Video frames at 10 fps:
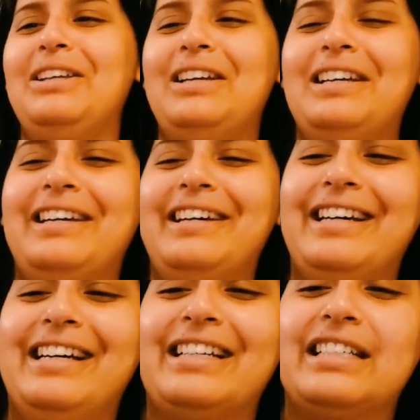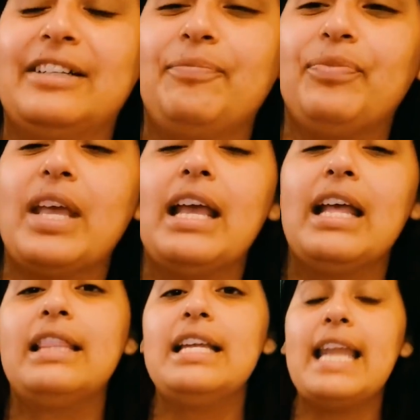look,
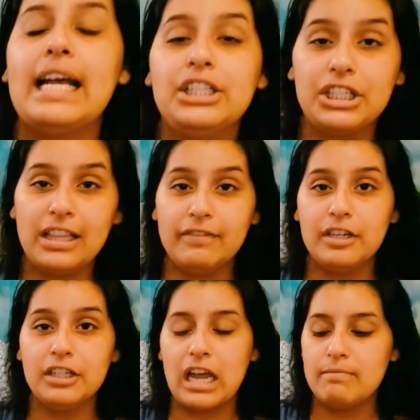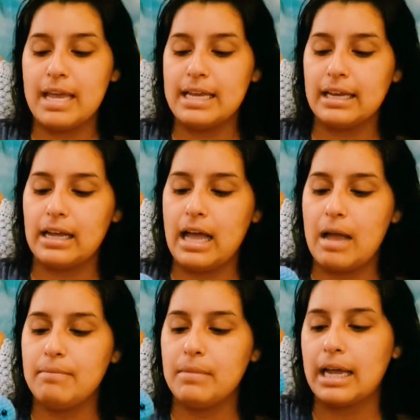the next jellyfish I make,
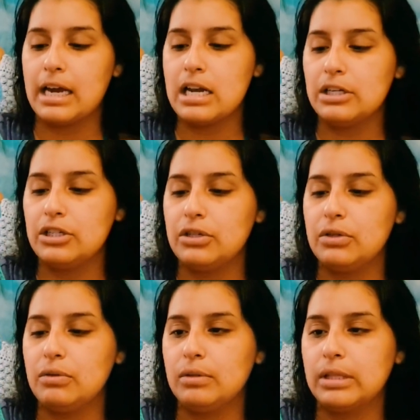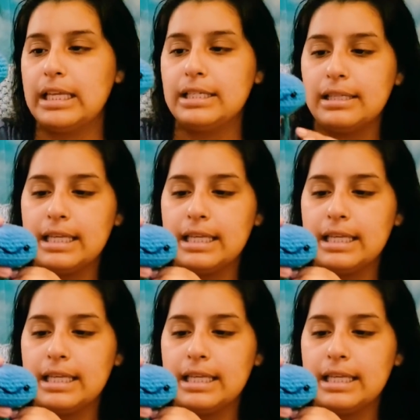I'm not gonna do